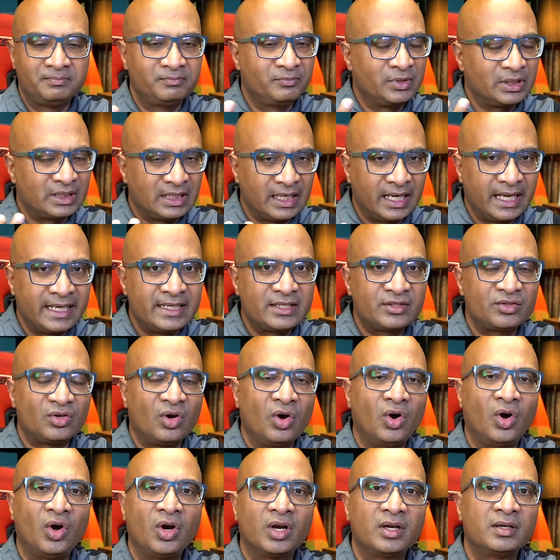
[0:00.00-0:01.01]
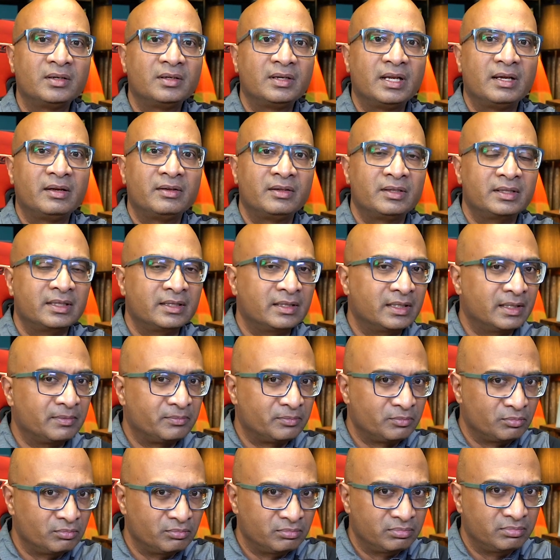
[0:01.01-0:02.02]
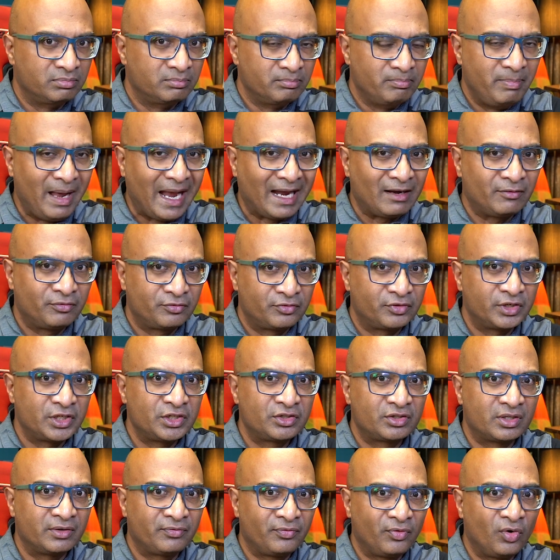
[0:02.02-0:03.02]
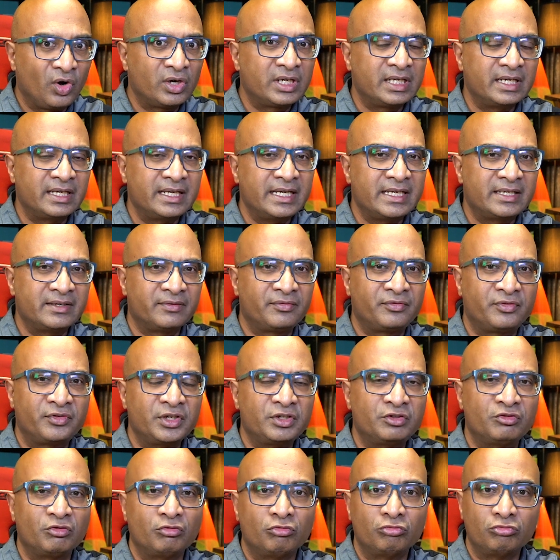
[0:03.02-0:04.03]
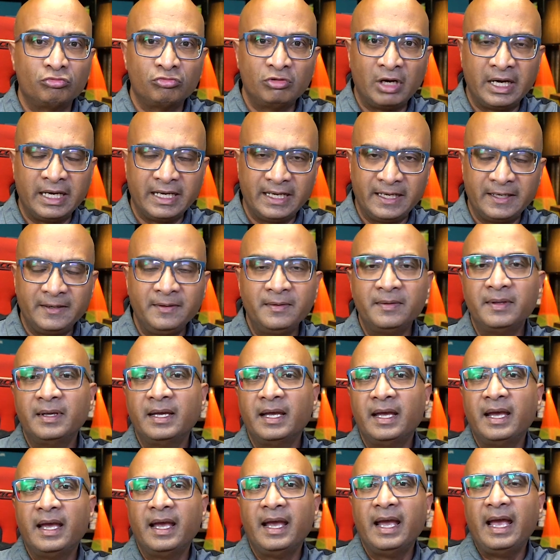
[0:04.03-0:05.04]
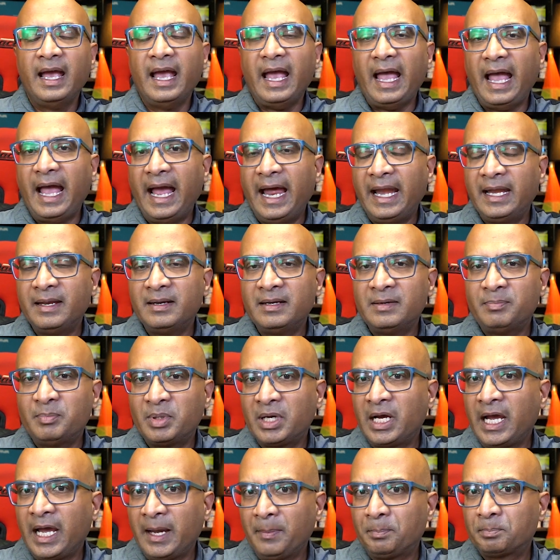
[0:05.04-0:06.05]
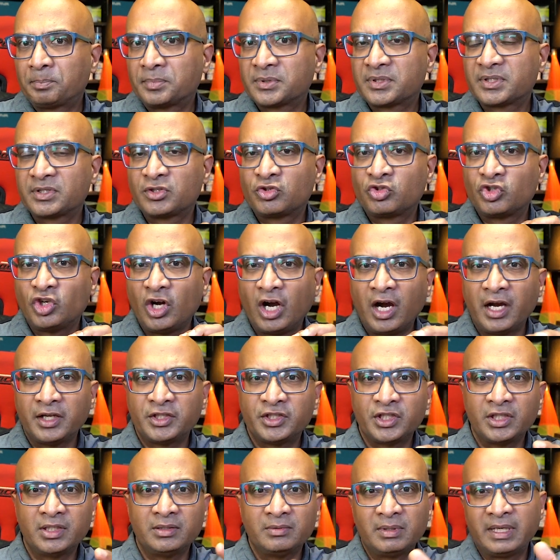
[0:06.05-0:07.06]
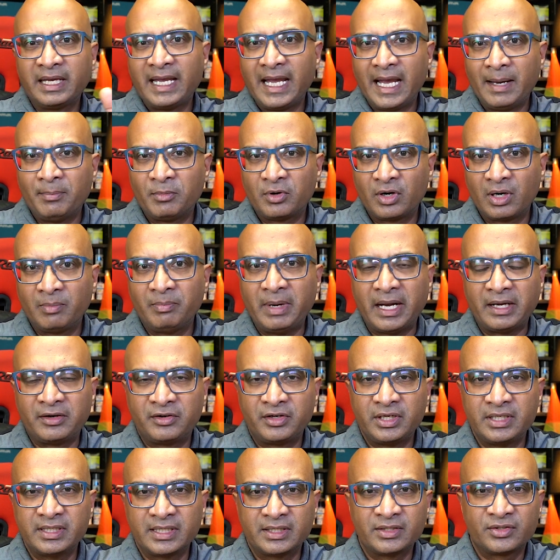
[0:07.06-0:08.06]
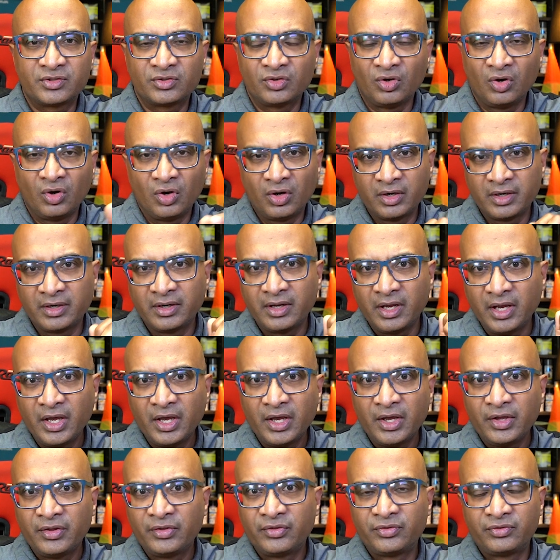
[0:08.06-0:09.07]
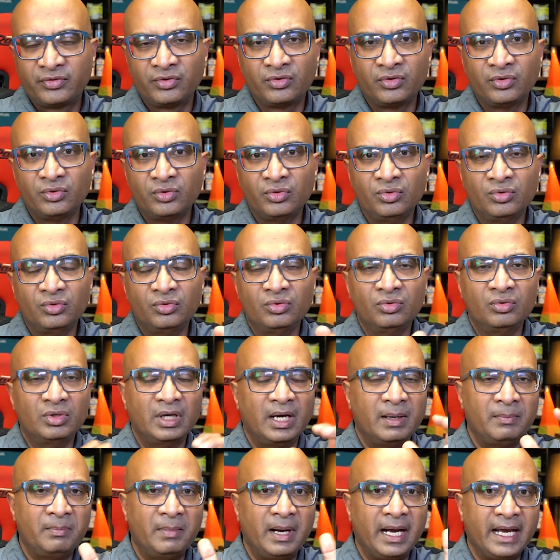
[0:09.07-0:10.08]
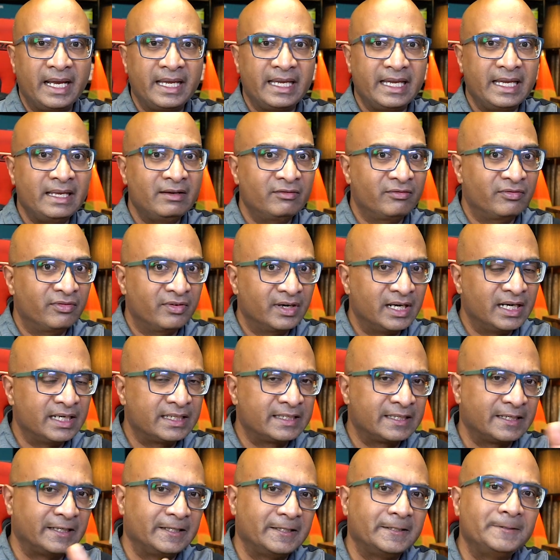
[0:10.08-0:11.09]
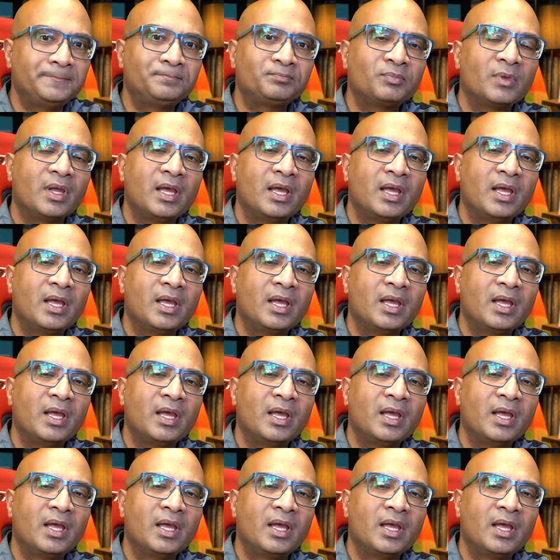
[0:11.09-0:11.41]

with the lights on, the back fridge, the 40-liter fridge running, and perhaps charging camera batteries and so on through my inverter,